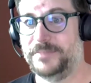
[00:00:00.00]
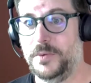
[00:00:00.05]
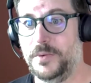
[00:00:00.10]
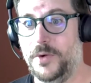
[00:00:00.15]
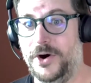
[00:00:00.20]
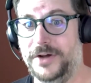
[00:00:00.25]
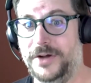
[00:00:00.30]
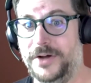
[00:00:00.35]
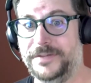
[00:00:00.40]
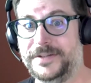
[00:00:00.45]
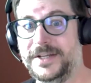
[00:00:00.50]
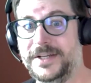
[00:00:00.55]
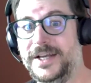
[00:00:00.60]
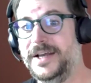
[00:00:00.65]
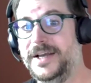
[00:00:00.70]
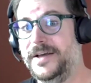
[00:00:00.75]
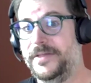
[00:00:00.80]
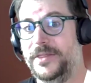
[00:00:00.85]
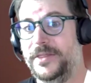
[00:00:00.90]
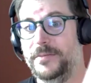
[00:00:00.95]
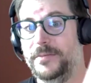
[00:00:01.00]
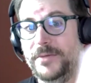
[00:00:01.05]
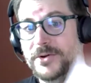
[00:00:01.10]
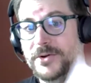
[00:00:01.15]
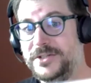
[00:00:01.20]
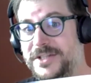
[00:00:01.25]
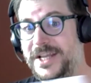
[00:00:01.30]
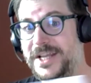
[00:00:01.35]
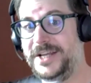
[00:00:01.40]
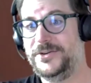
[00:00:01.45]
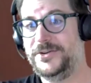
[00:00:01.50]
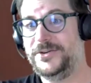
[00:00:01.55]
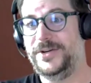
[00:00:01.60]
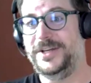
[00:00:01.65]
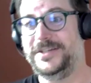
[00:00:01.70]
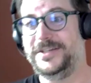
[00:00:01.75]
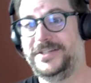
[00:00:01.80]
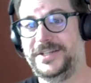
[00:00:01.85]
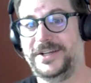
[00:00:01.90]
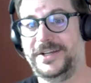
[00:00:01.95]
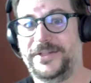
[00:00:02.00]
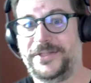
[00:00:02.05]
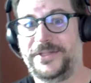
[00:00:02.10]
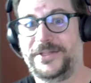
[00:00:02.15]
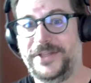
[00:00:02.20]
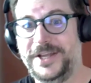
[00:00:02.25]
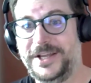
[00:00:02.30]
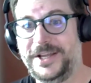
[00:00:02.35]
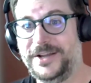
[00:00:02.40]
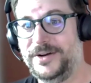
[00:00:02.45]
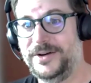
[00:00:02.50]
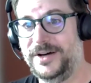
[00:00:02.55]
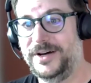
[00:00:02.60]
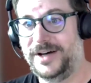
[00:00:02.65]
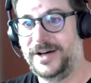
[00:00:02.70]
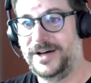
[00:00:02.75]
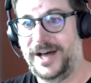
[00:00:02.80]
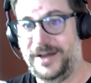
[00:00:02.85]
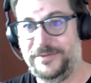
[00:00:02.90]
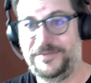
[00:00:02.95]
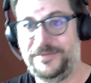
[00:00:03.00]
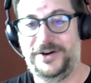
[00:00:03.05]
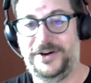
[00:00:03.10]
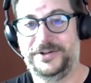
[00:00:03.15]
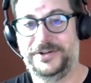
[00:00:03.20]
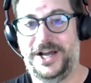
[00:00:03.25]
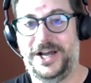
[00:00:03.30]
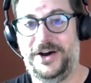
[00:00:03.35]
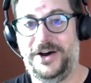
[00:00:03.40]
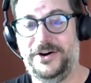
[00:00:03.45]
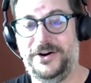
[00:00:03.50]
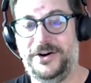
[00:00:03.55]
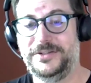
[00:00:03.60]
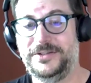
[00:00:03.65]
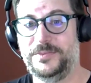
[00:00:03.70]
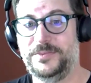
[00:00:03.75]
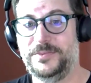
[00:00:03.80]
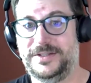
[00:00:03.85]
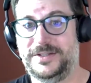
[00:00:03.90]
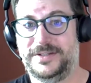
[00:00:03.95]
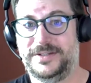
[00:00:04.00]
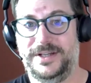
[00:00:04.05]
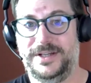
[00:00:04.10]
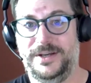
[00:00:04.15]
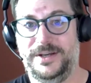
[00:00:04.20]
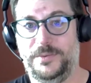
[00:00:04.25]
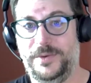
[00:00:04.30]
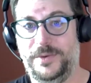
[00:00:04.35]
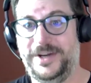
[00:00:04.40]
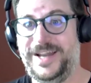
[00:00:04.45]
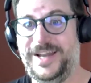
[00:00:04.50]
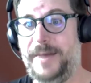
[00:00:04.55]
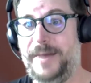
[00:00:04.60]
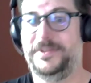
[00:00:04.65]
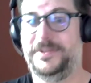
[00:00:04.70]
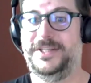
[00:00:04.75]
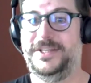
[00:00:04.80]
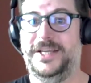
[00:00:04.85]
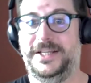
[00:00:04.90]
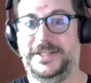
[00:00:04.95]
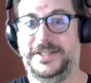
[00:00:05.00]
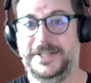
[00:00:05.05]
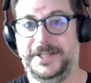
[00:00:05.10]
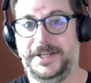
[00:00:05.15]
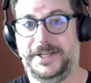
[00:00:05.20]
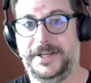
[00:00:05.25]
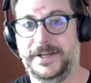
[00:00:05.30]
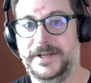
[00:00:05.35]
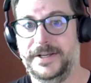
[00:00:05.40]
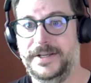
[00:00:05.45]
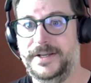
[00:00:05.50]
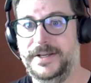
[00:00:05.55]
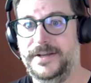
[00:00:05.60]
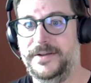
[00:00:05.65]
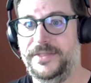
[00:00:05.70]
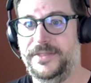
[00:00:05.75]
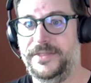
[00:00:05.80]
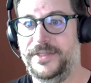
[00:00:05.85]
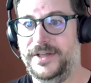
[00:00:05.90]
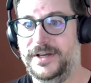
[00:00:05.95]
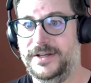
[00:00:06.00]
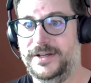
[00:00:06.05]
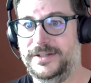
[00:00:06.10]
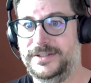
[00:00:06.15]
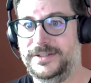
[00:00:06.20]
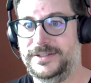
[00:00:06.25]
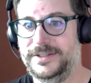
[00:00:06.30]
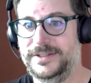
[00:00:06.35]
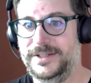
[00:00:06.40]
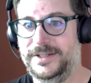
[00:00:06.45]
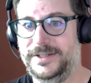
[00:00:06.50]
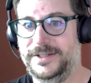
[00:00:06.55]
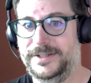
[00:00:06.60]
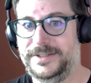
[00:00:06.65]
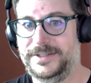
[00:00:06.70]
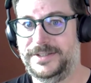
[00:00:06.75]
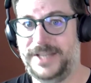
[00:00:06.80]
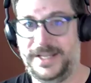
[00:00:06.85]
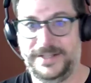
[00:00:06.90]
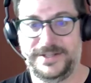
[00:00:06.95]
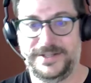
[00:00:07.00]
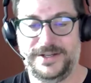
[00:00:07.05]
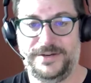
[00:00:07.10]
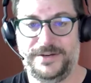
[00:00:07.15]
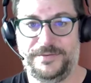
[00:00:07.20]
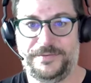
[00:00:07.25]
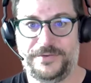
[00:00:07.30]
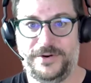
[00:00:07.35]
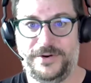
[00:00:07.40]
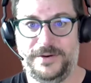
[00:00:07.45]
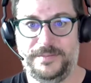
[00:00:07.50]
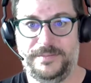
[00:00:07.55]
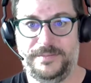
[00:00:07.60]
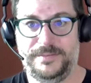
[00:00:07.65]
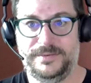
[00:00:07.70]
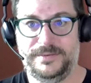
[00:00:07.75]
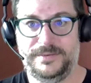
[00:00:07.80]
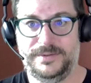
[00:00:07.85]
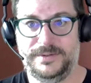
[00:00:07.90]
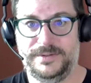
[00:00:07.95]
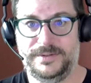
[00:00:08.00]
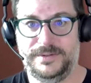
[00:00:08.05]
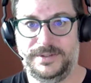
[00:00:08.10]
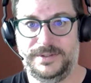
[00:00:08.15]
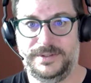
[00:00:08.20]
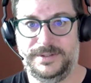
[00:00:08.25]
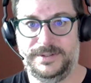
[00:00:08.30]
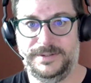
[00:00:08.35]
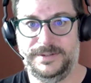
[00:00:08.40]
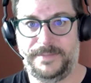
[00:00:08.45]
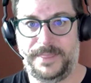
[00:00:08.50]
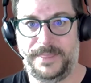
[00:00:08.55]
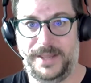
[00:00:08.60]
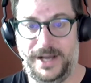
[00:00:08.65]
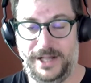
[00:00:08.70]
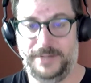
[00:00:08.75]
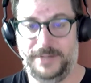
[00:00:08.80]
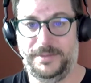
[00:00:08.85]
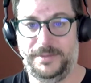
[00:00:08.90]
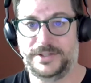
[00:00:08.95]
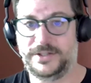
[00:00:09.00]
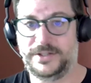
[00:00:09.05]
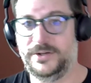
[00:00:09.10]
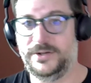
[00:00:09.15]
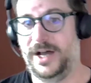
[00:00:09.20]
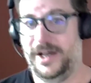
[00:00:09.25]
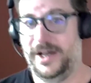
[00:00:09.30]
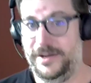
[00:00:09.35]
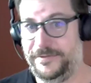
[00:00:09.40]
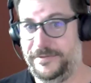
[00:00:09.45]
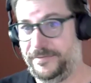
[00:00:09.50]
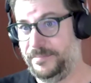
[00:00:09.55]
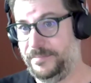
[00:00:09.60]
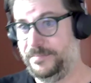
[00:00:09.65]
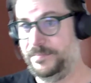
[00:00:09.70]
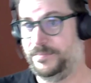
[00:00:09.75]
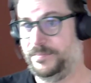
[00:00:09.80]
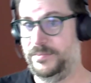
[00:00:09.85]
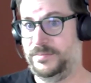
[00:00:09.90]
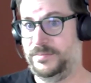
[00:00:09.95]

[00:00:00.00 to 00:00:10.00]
be warned. The most interesting thing I found out was when updating the data from Alma. So I've